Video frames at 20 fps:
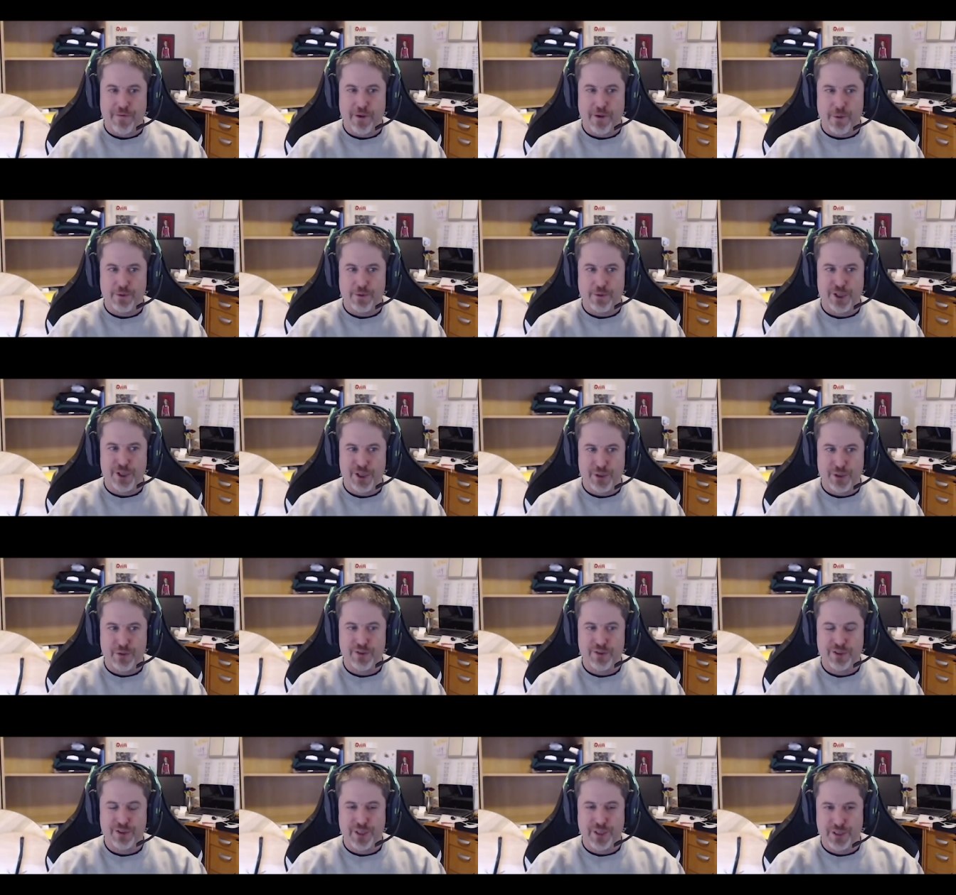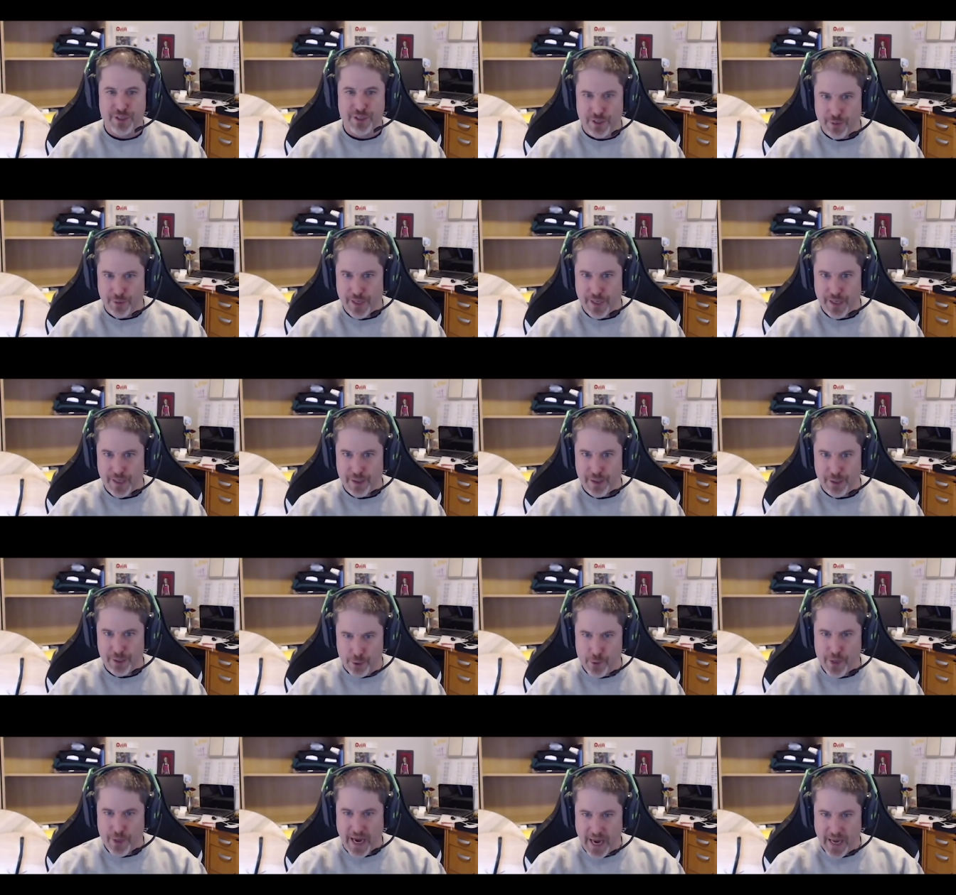you choose to do it,
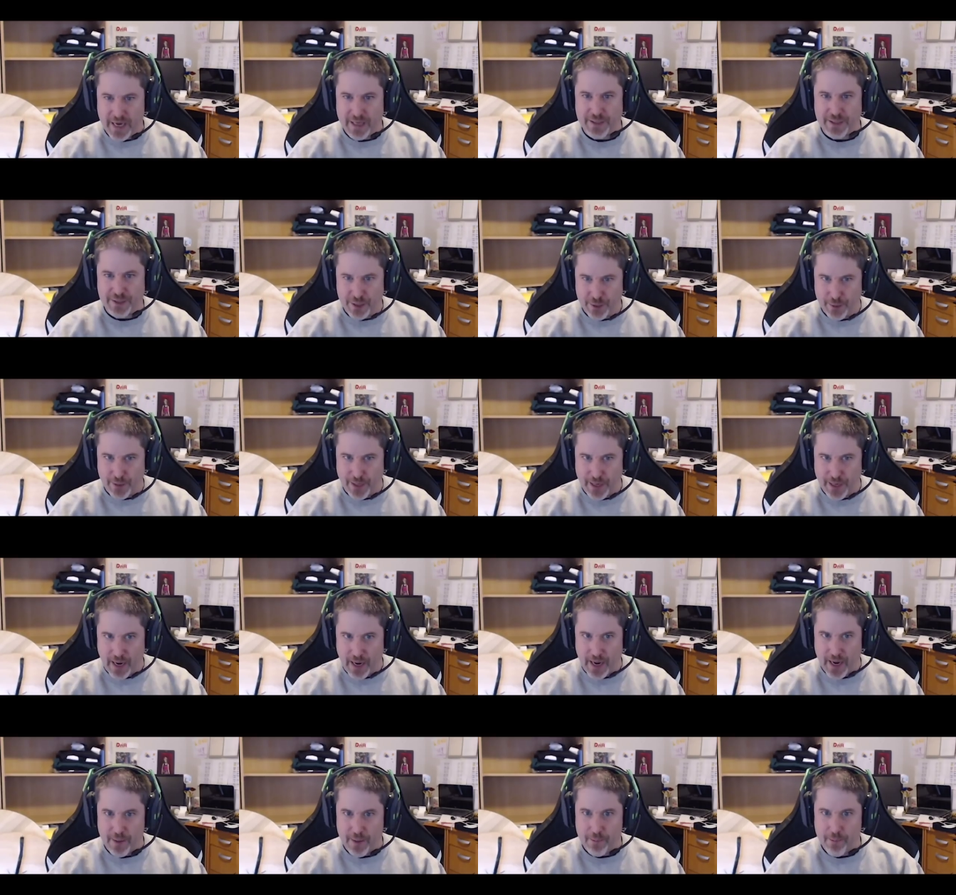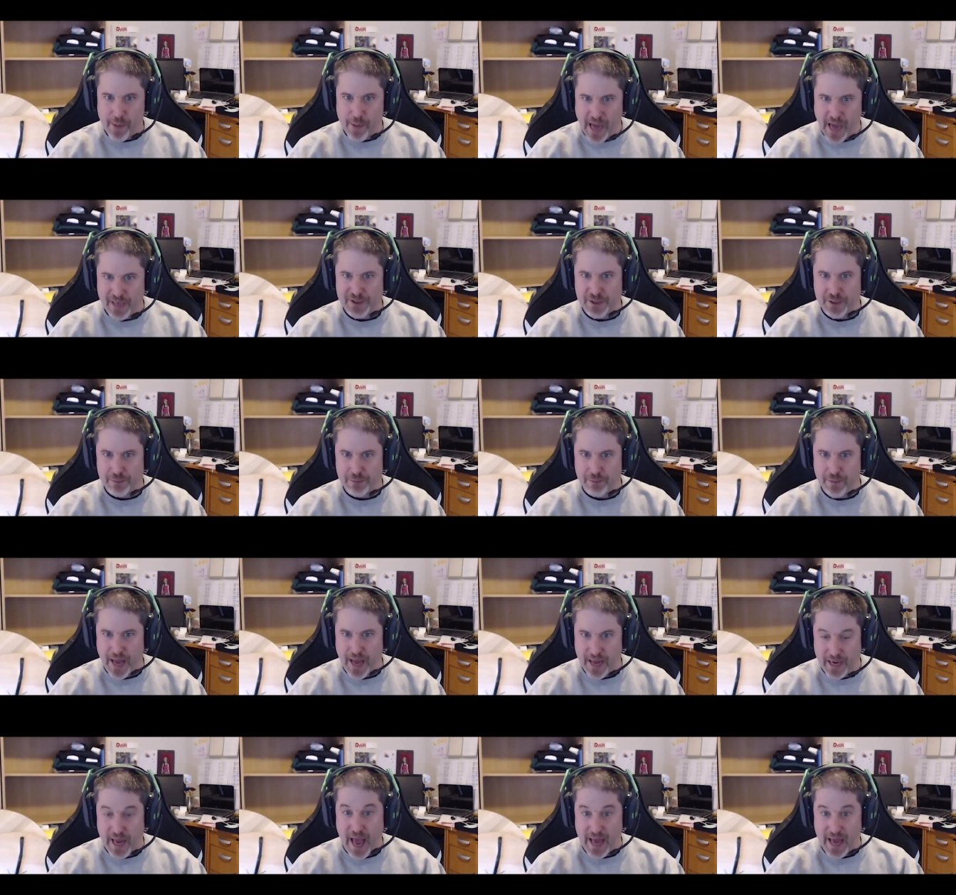you can do it. I imagine,
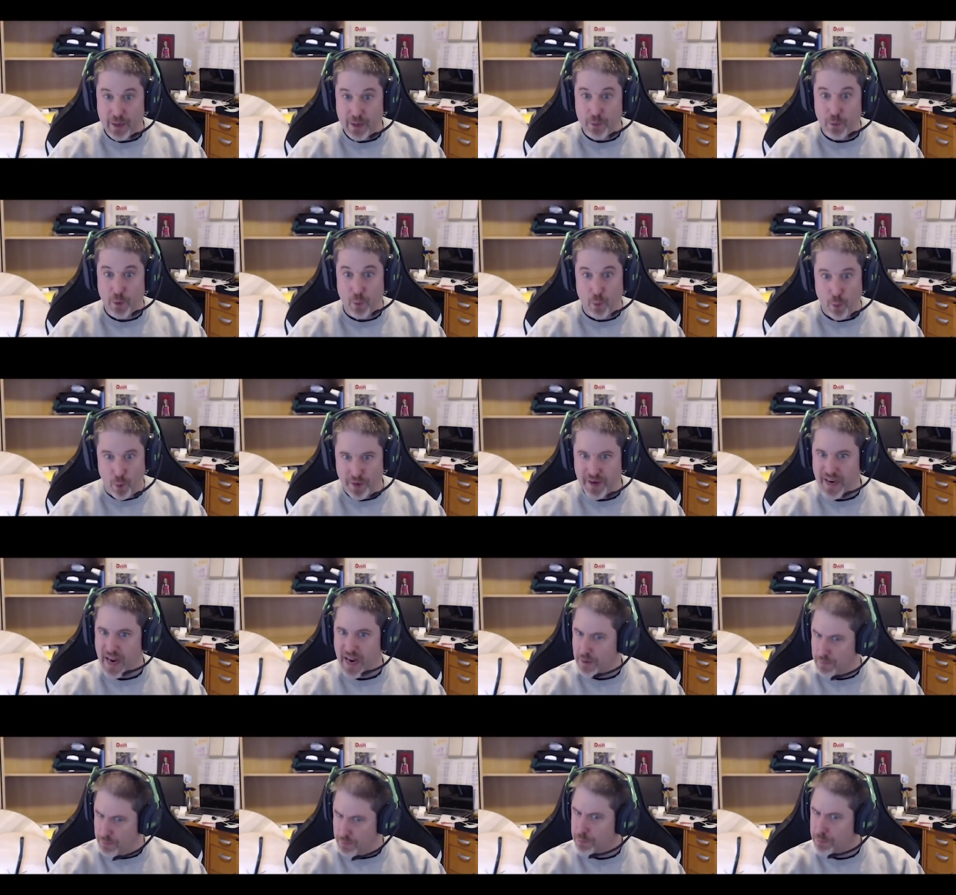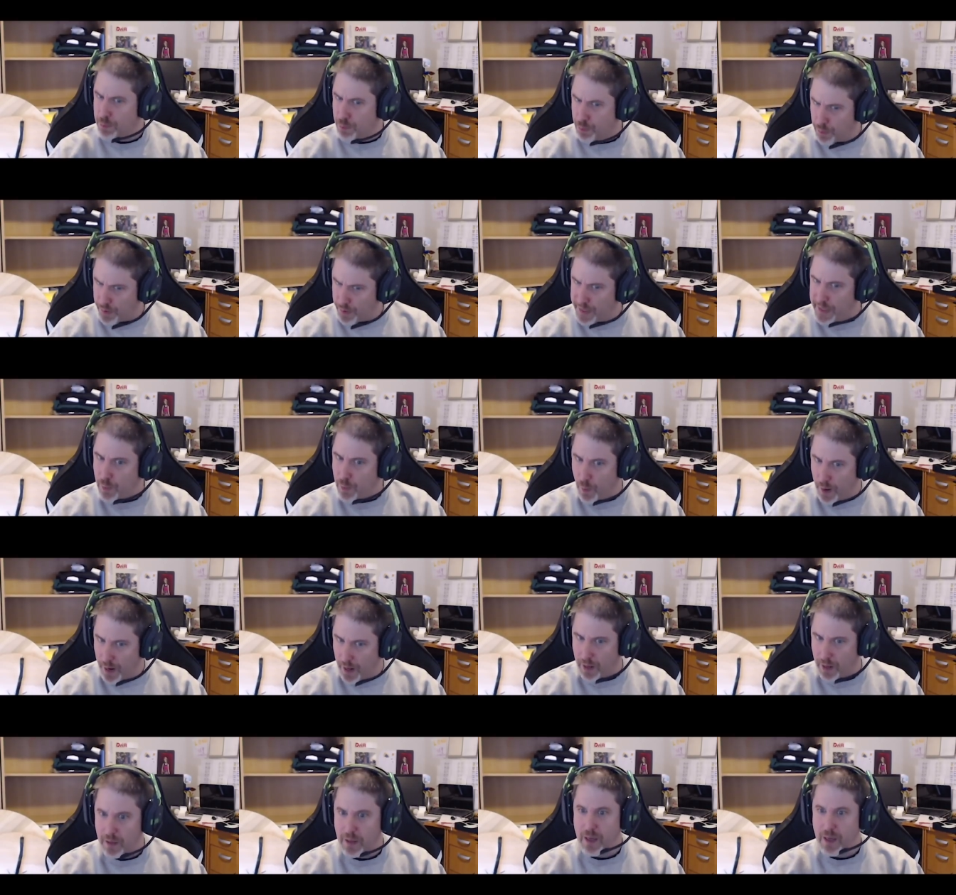and, and it will work out pretty
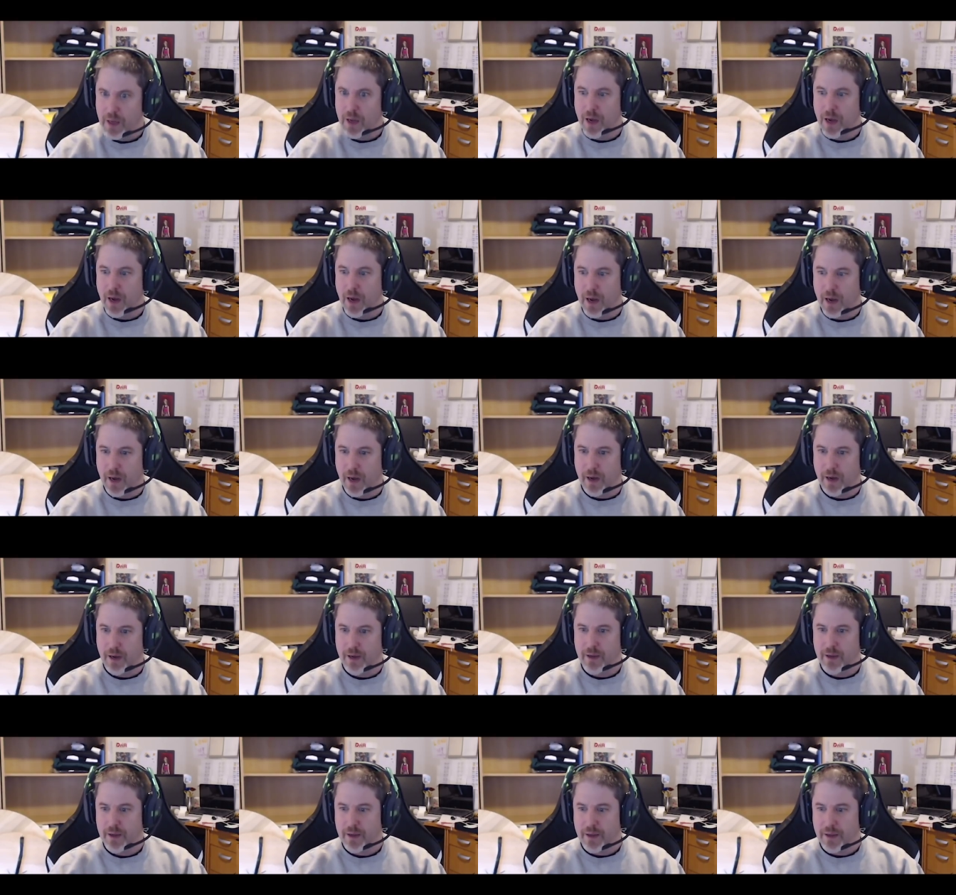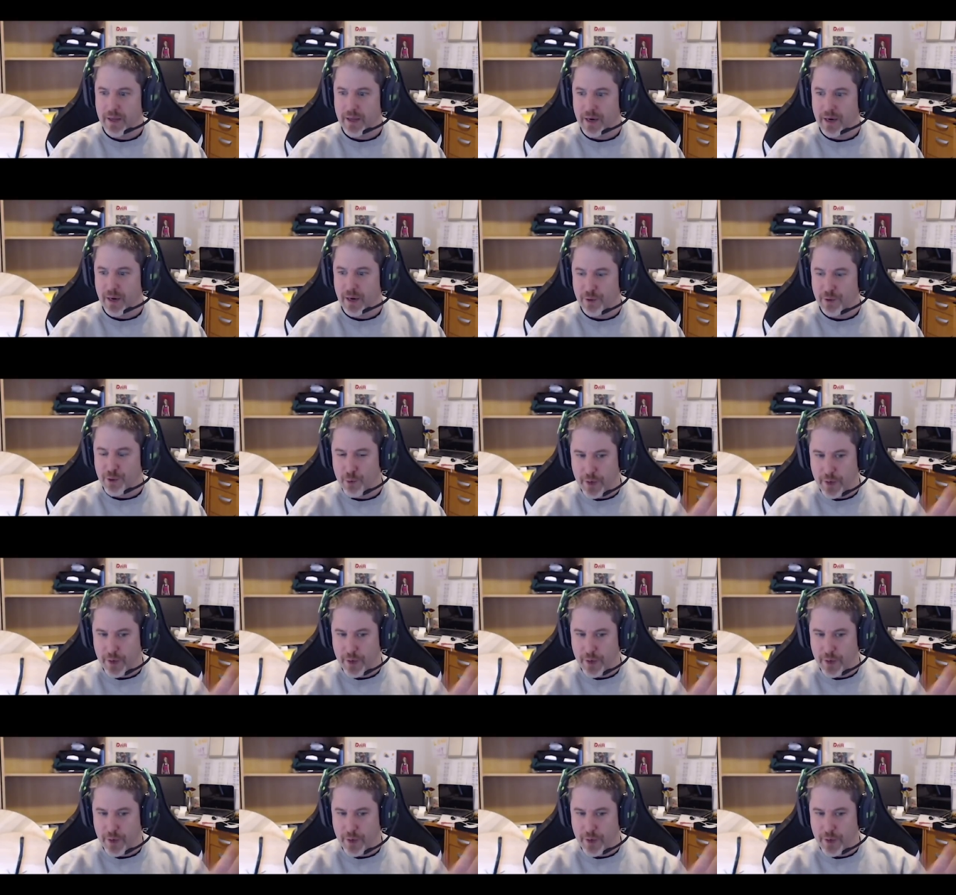well. Uh, you know, you